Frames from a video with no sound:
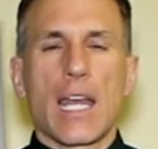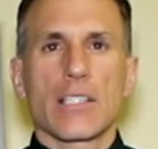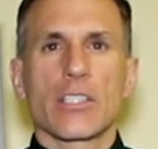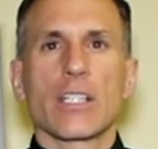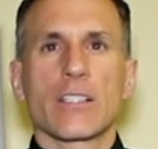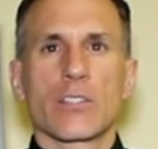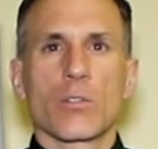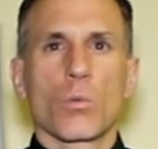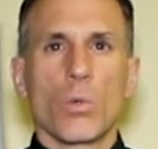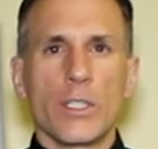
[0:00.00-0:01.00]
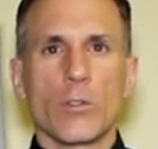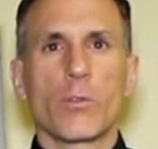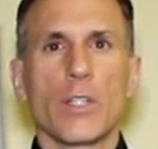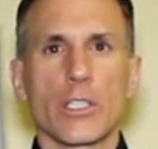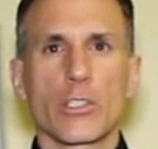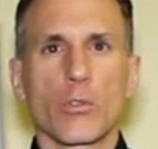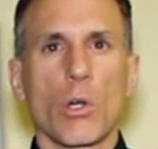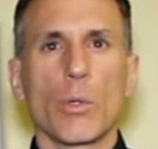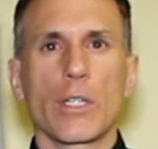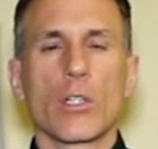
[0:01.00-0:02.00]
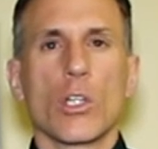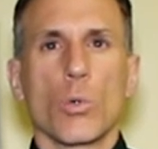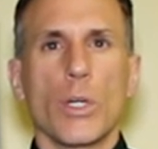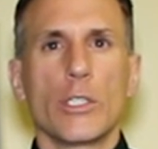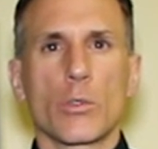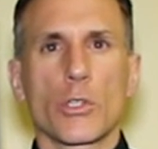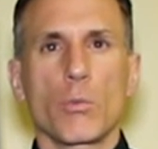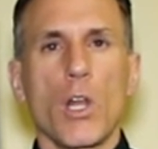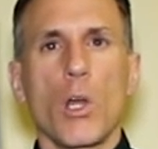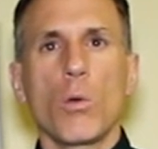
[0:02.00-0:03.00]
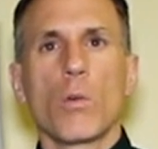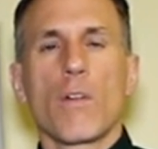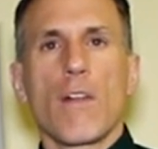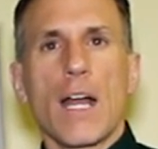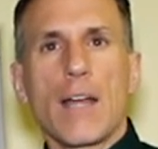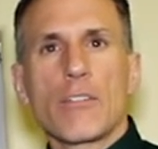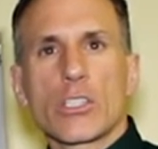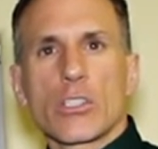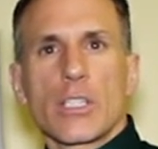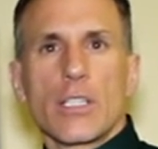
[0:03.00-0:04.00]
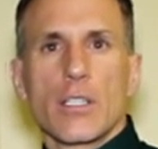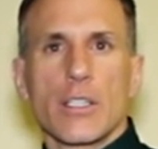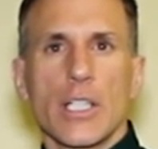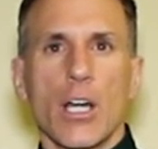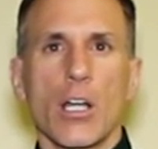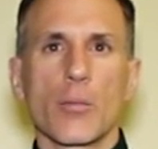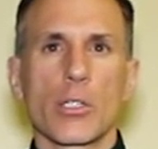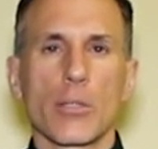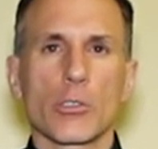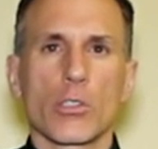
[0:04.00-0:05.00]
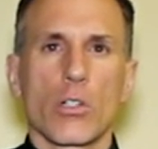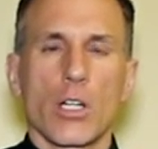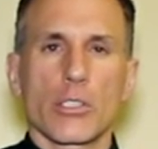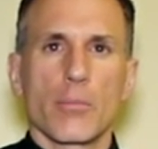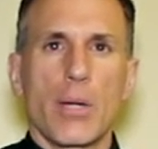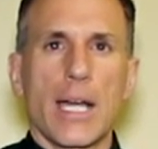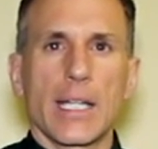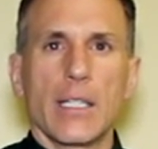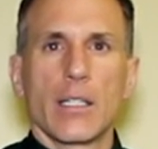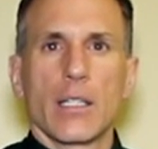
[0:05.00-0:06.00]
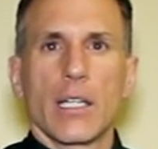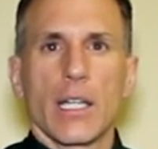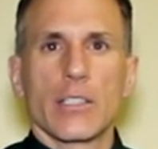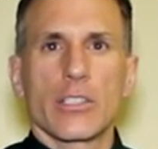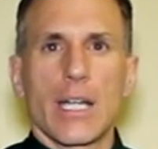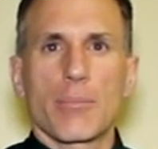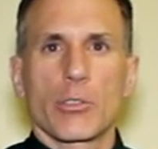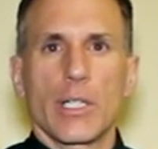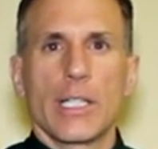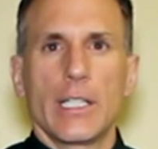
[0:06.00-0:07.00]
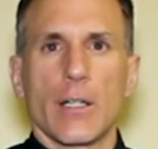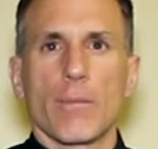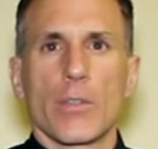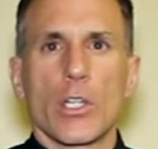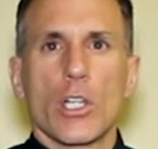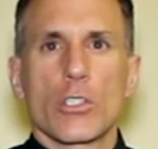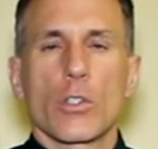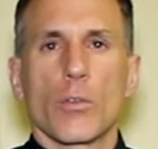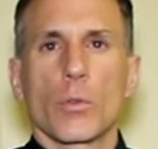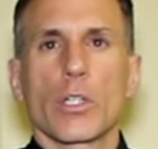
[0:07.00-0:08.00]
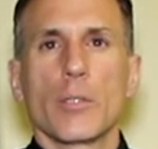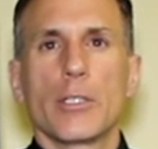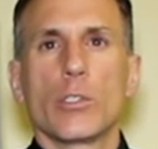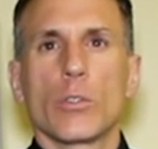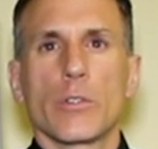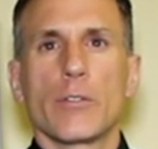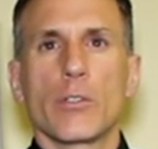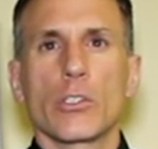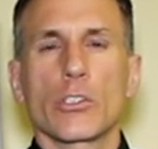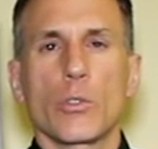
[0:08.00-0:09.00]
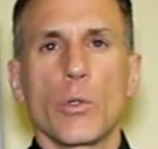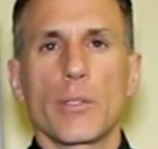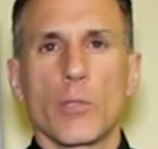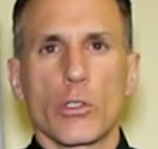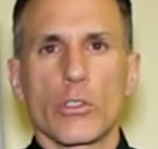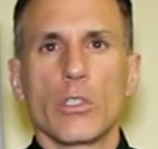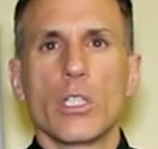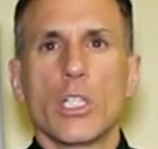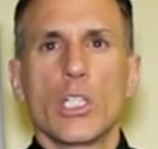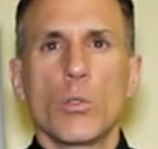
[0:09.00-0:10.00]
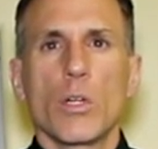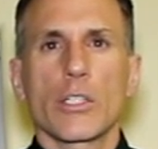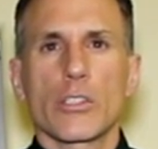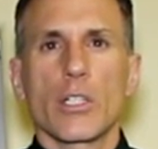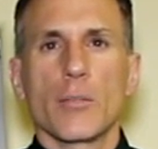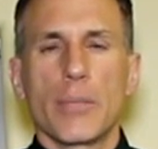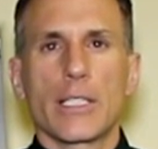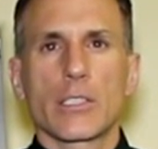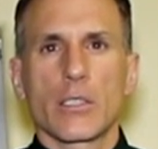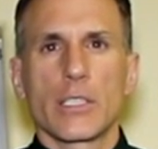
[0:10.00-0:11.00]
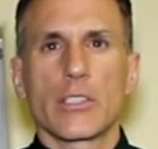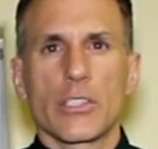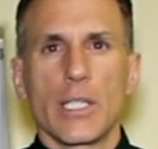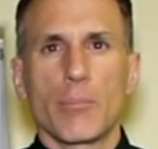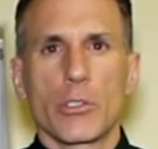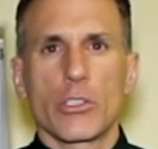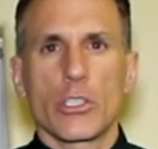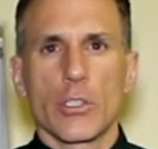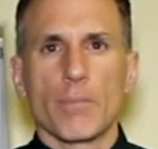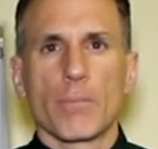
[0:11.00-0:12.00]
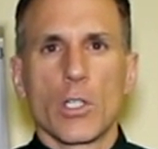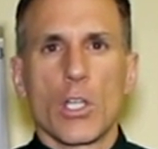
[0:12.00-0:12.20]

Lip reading: as it is when you finish throwing. When you throw, obviously the arm comes across the body and stops right here. So if we're going to be doing a reverse throwing motion, you want to start in basically the same position.